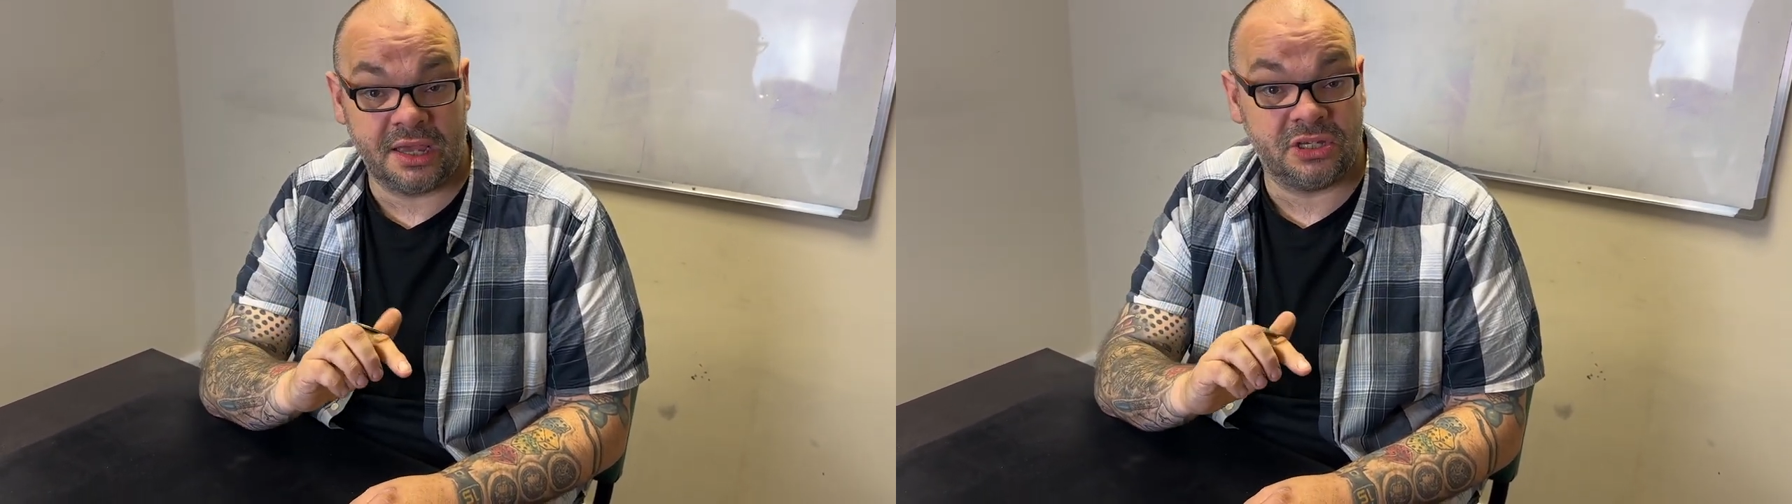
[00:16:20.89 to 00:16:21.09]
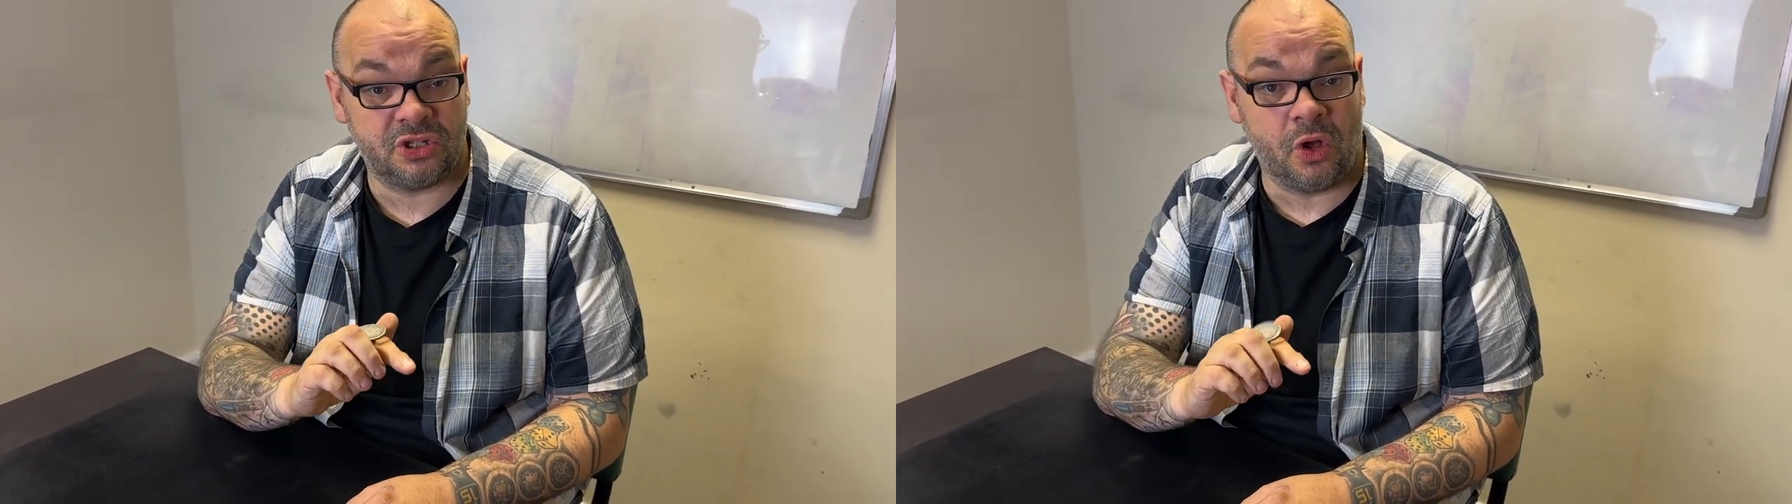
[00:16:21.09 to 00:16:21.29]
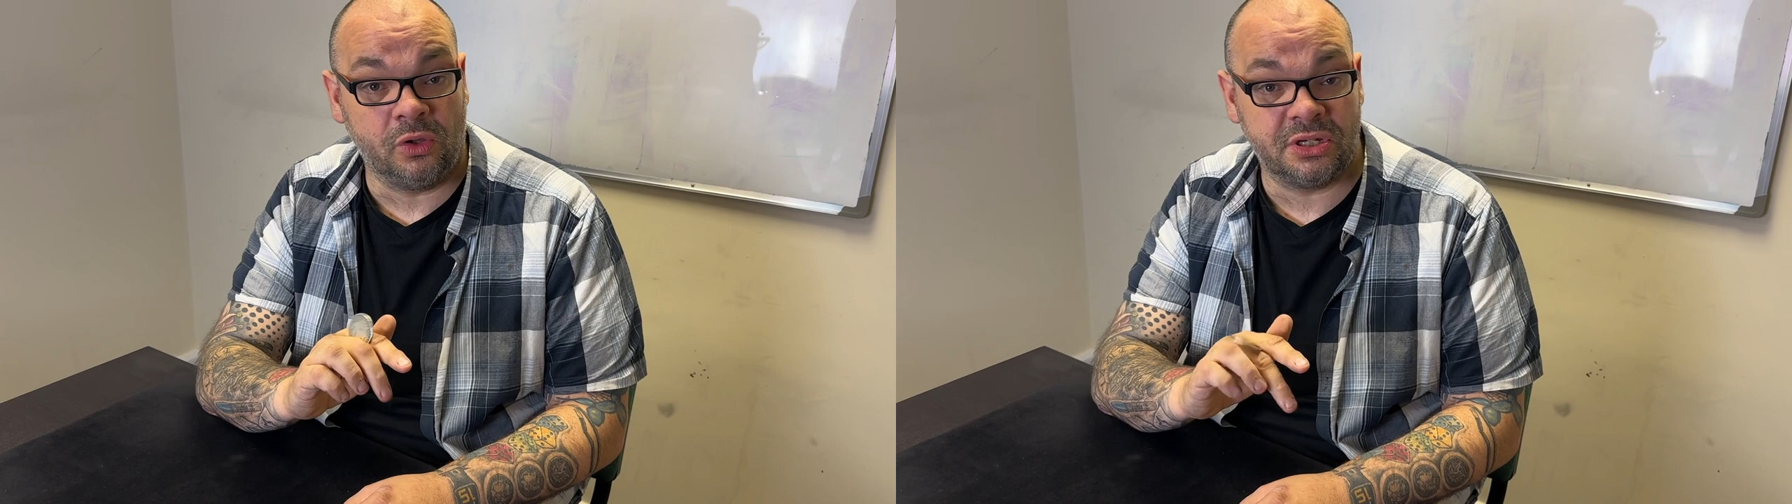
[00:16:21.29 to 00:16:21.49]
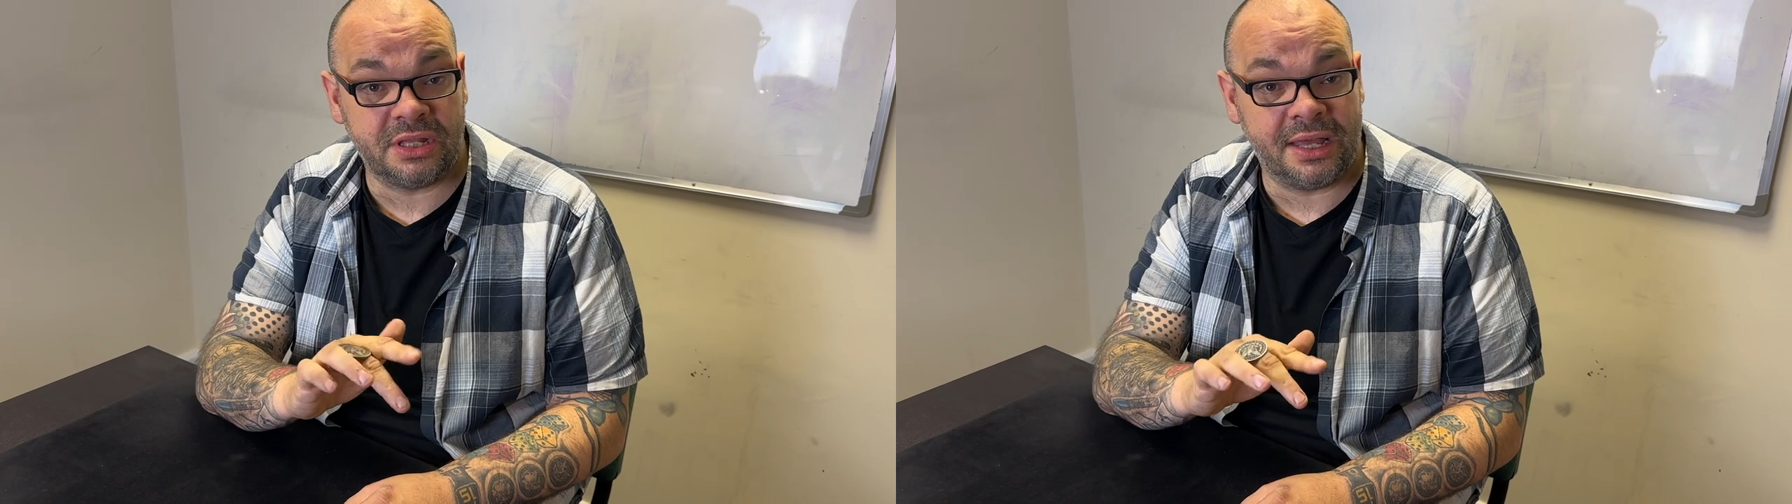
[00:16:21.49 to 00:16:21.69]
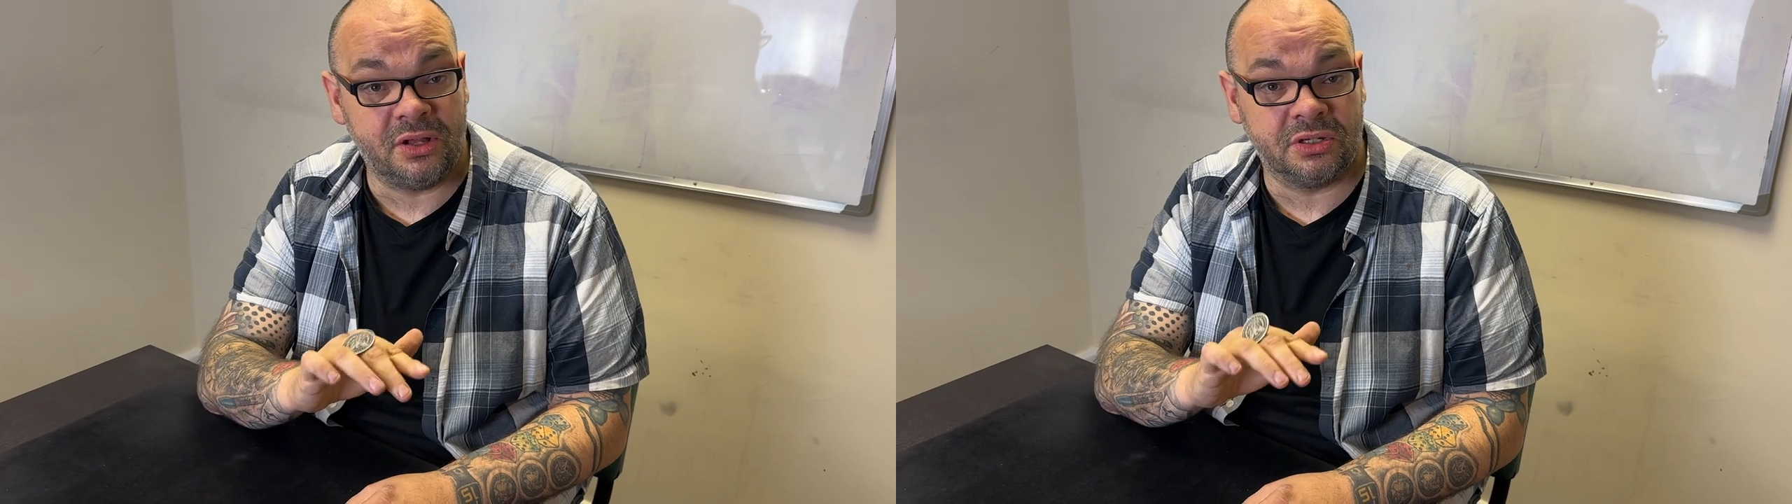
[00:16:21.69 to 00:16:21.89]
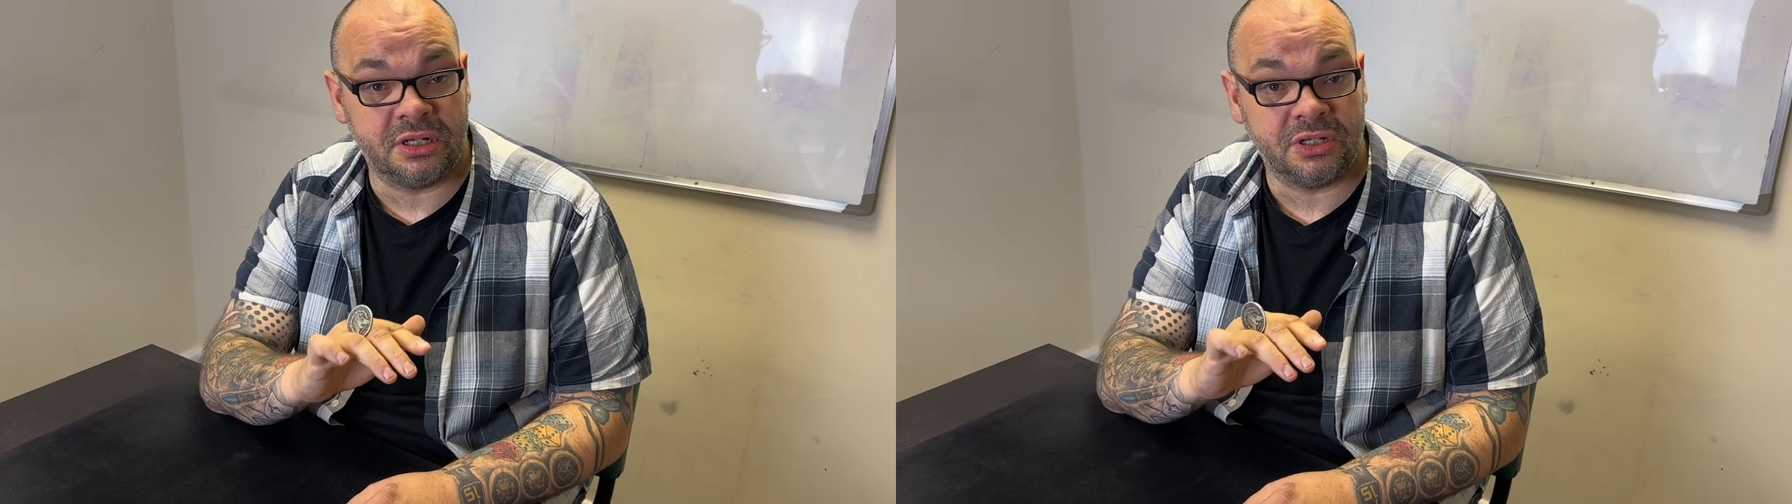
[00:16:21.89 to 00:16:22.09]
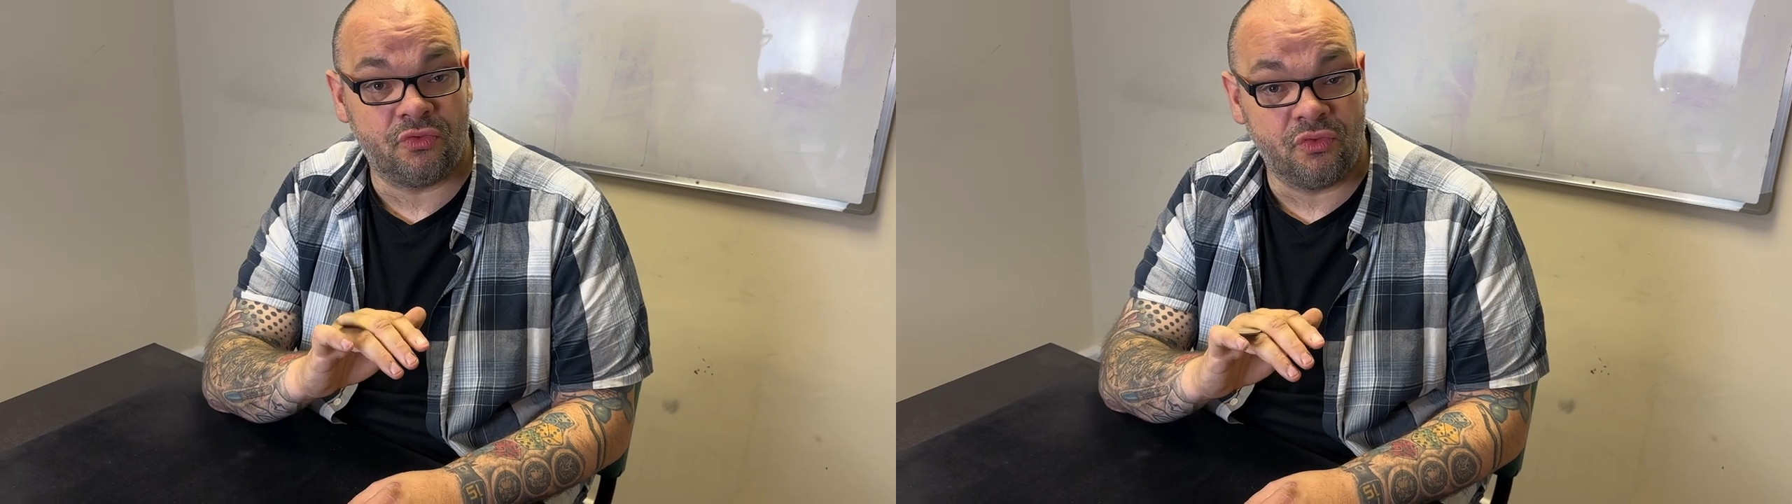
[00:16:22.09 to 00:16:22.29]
is as old as the hills, and it's a